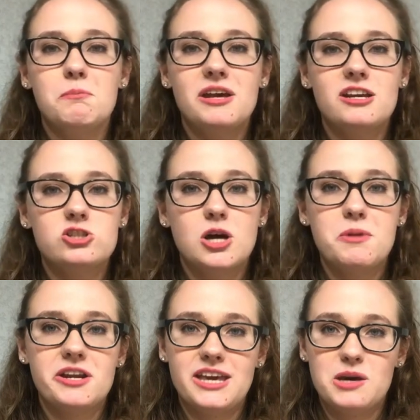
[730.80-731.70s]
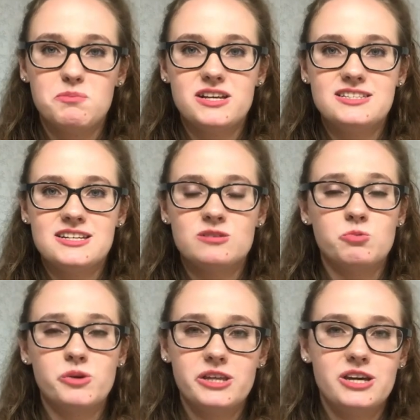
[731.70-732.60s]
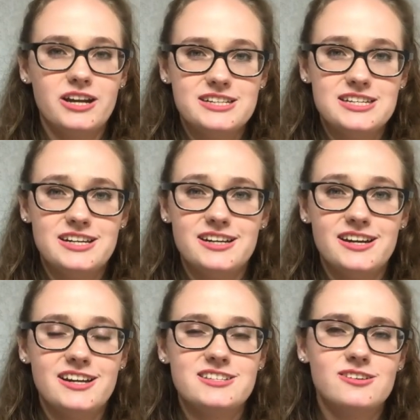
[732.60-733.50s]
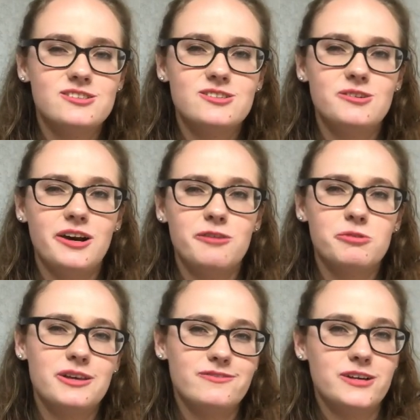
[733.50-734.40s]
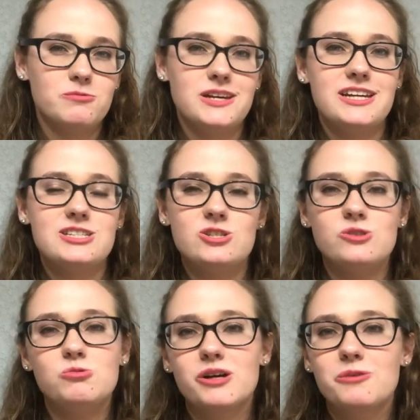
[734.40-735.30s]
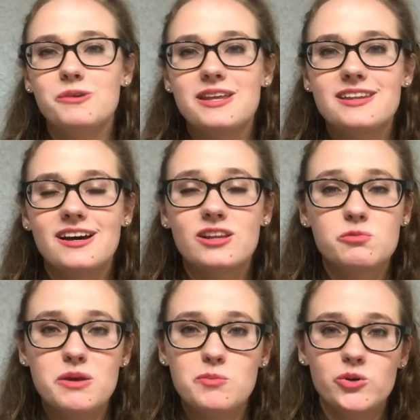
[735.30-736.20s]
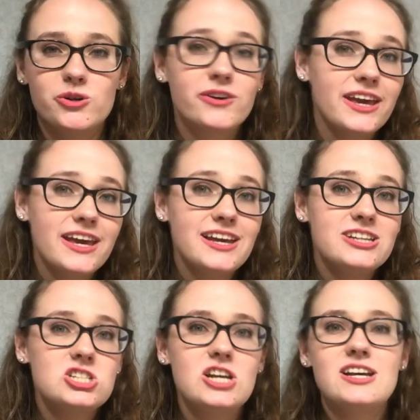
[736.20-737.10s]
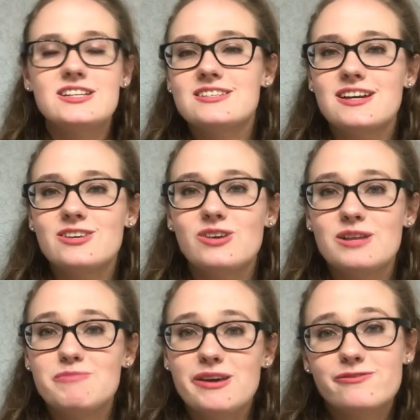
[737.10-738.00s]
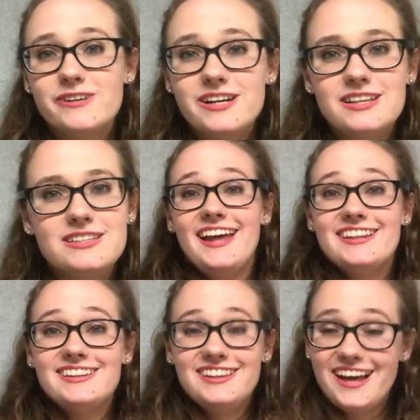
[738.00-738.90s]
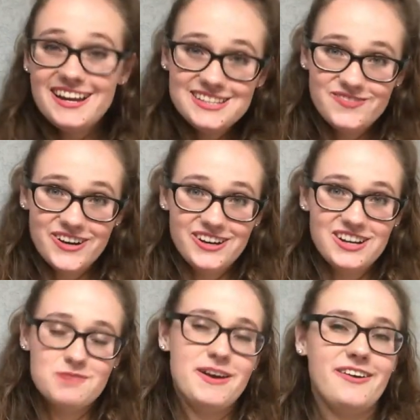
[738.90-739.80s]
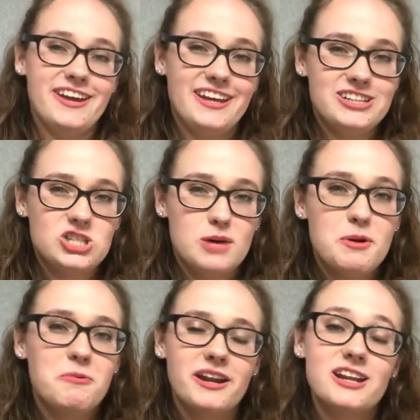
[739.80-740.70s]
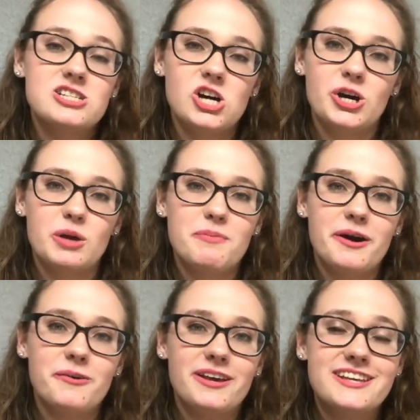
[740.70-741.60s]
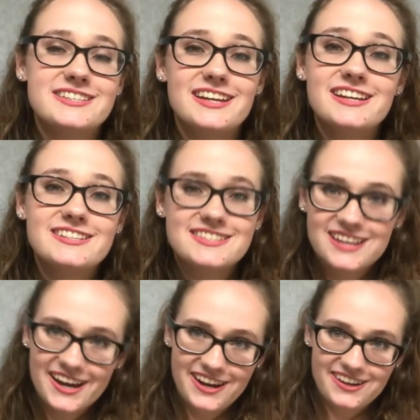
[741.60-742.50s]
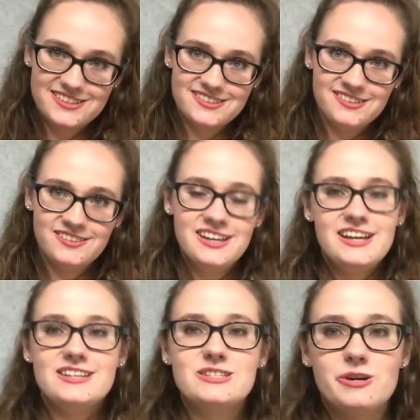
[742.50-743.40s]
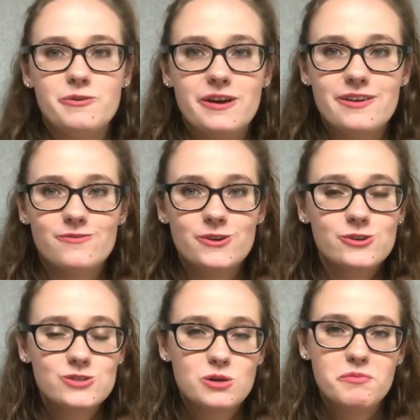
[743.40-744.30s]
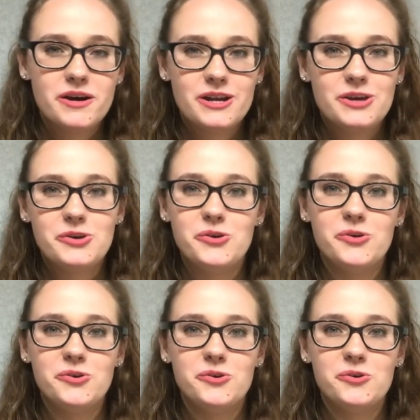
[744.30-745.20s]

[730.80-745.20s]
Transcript: getting a job on campus is a really good idea, and it's also a really fun way to work with other people your age so that you can make friends. And the last part about getting a job I wanted to talk about is getting a side hustle. So if you're somebody who